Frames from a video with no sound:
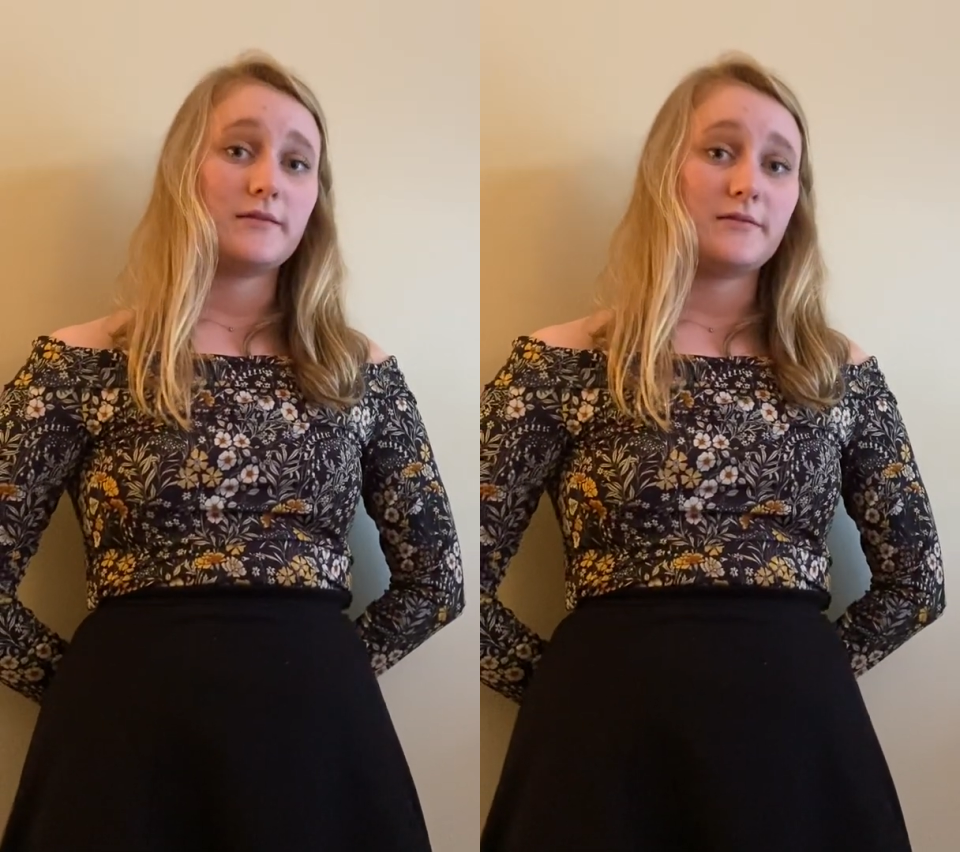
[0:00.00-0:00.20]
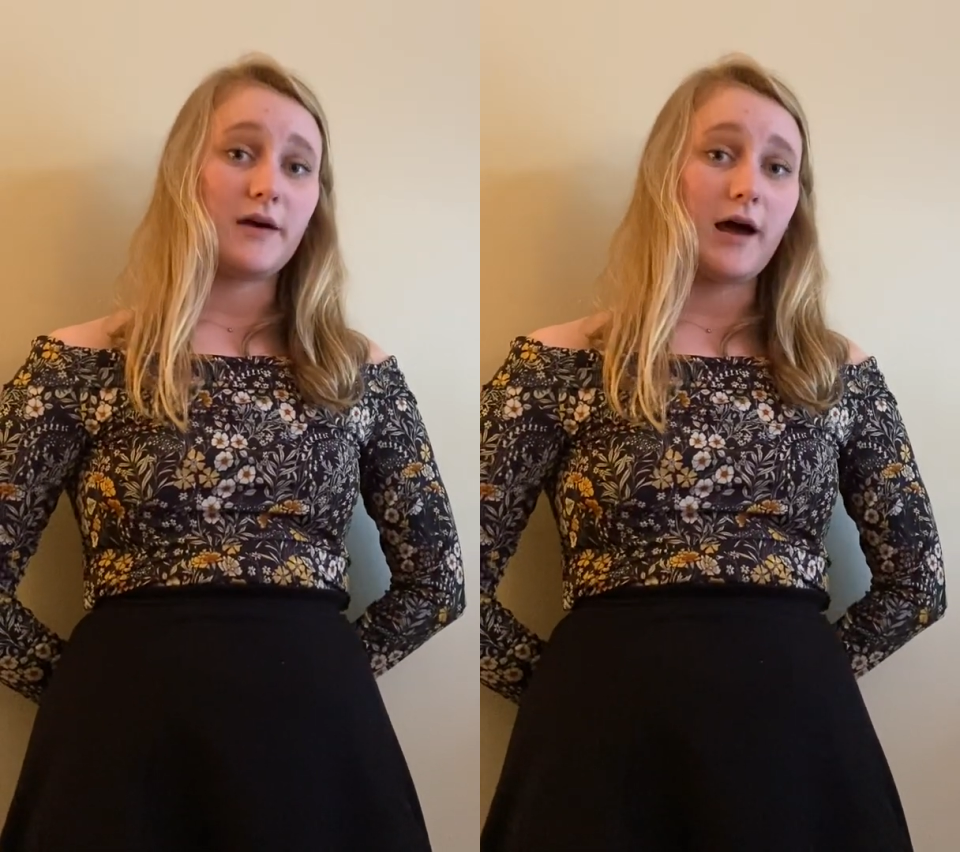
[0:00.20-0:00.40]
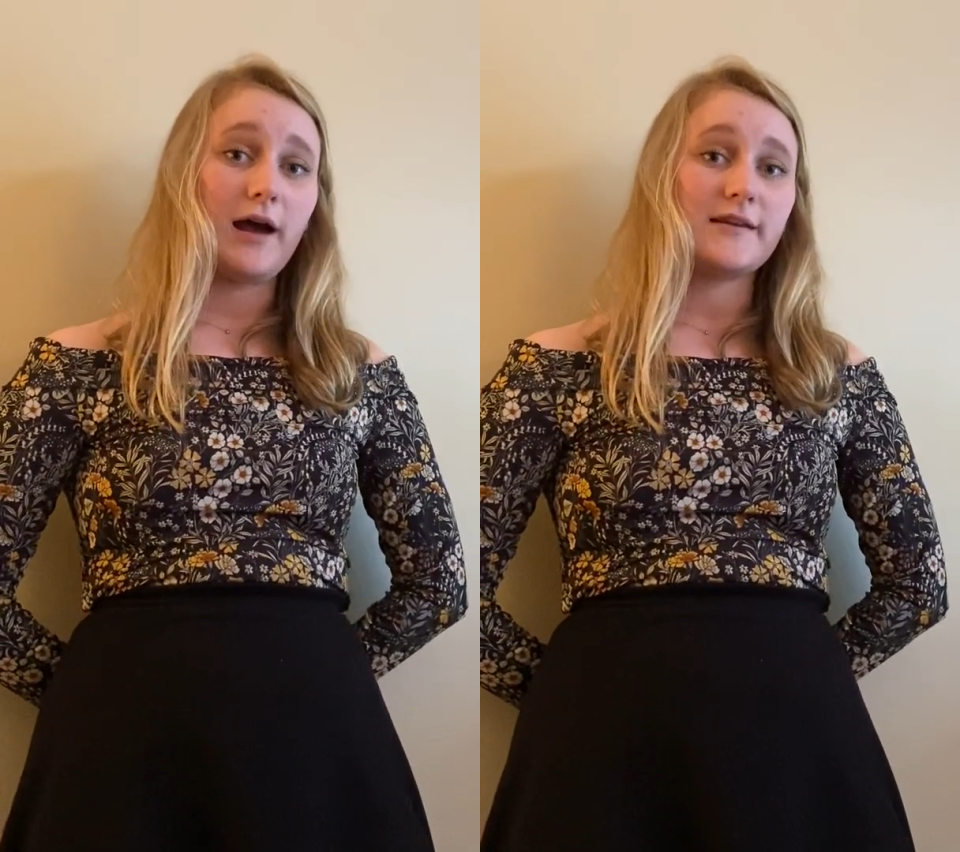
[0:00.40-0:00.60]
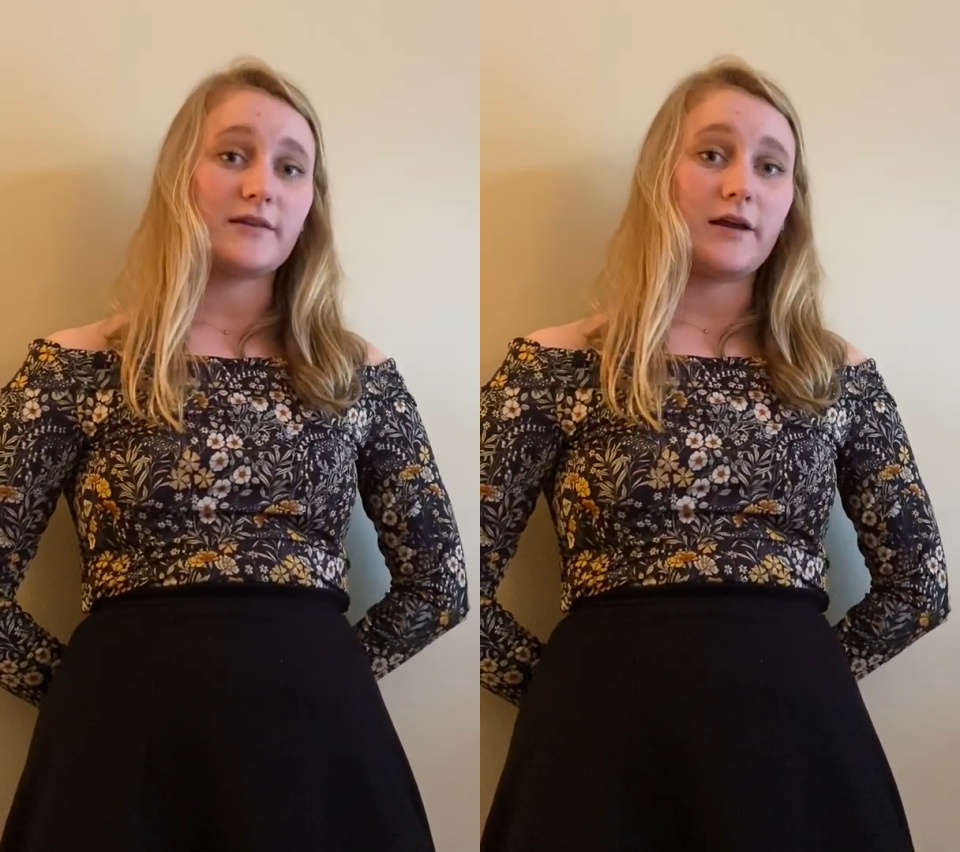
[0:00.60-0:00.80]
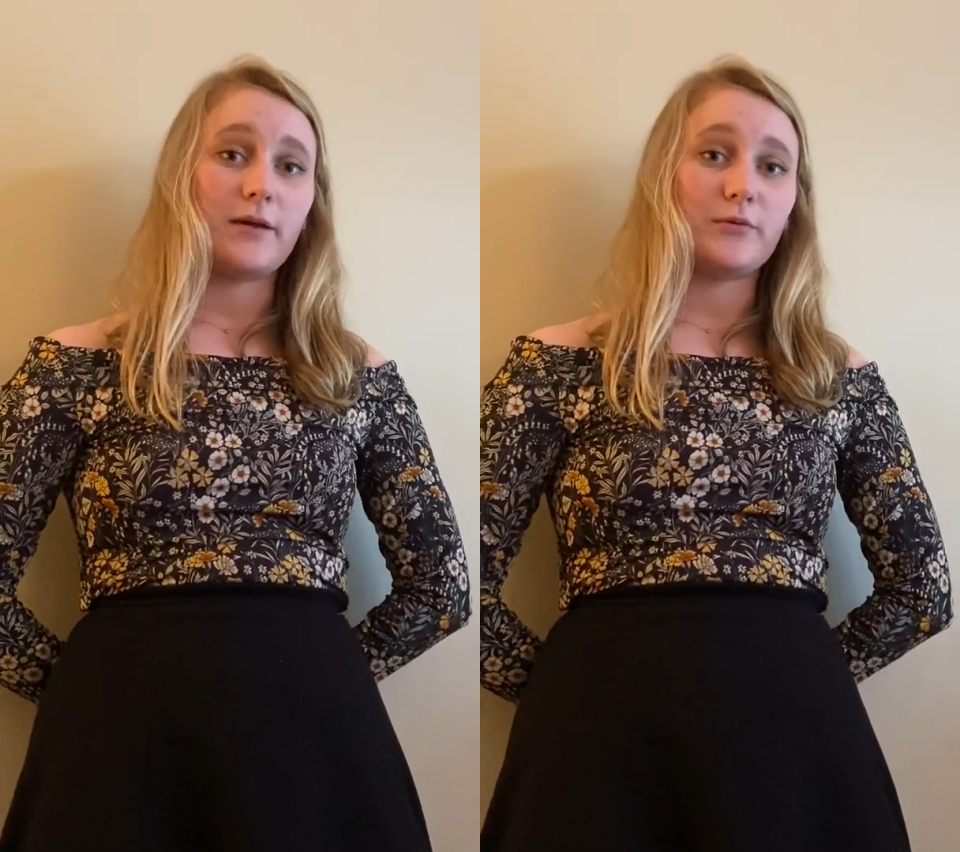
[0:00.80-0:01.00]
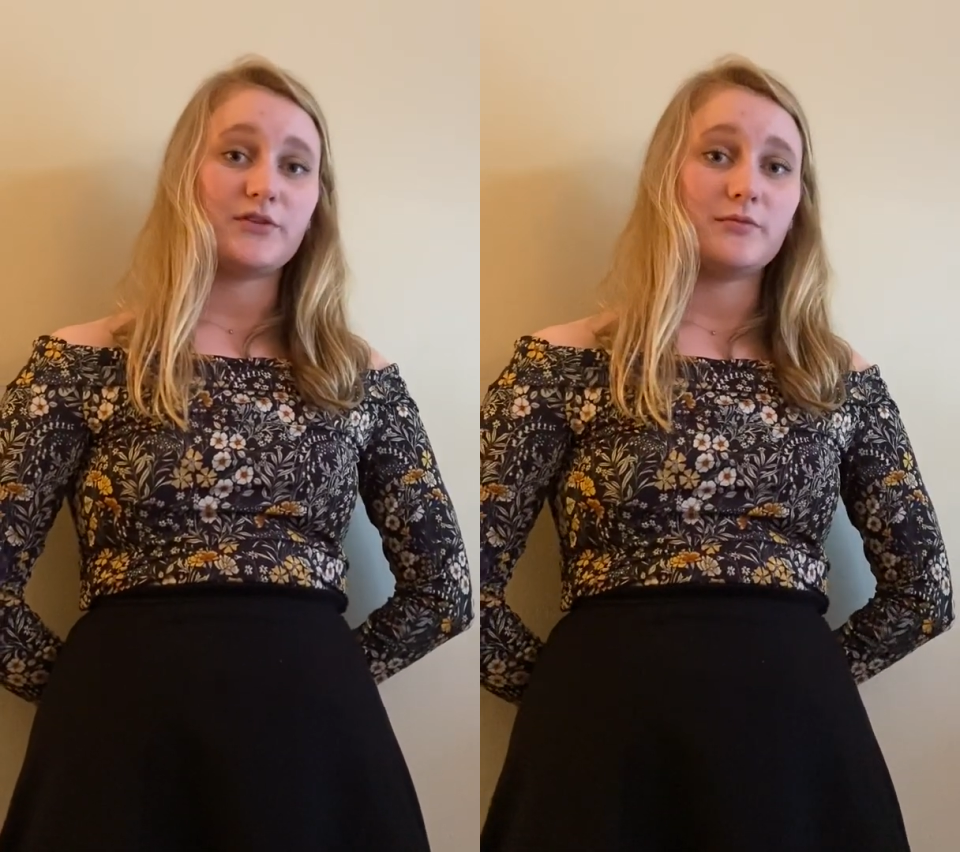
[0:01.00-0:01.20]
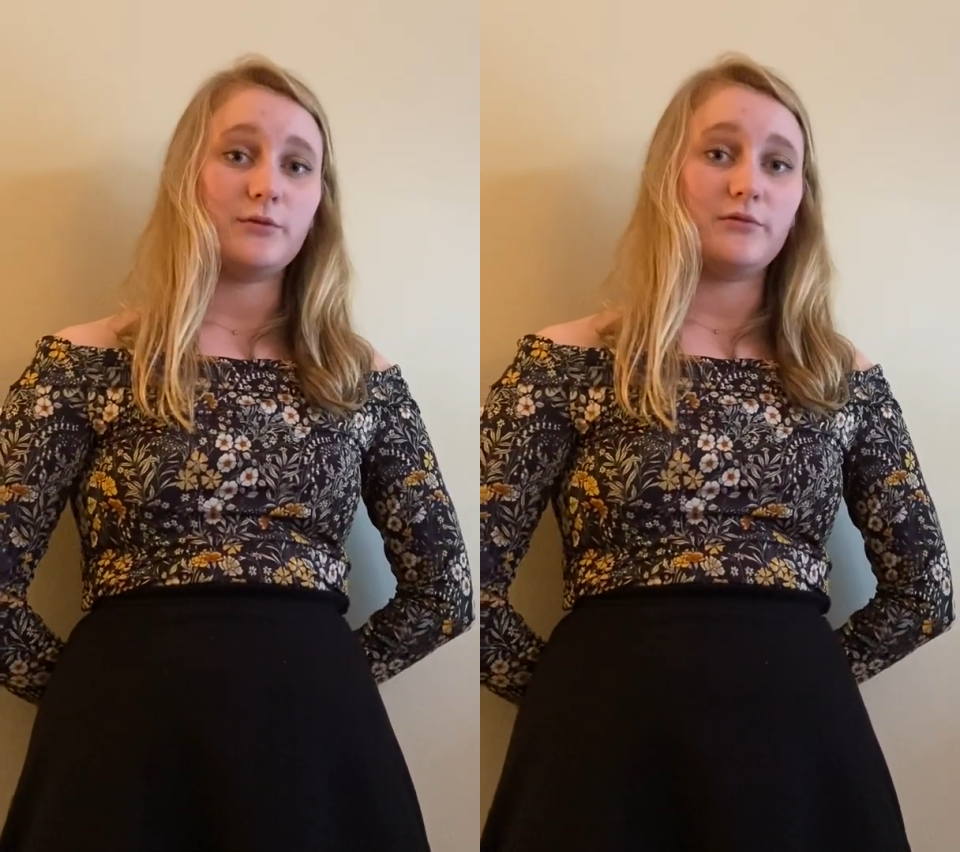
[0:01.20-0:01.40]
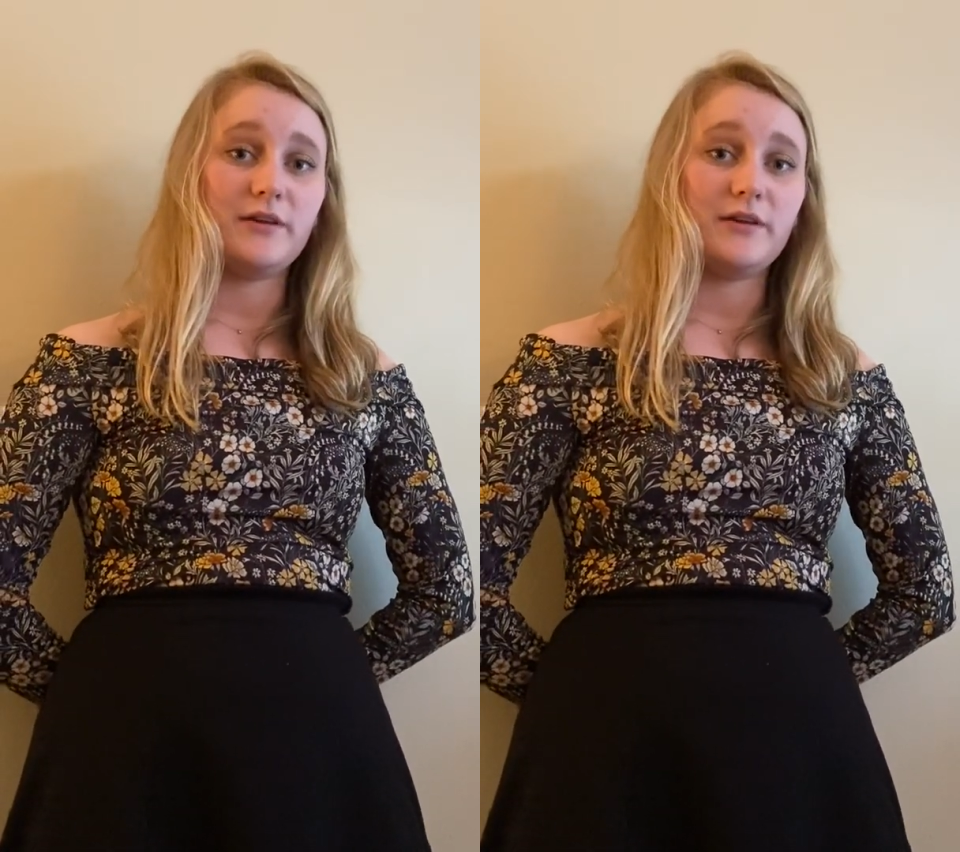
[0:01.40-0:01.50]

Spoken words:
The eyes are able to move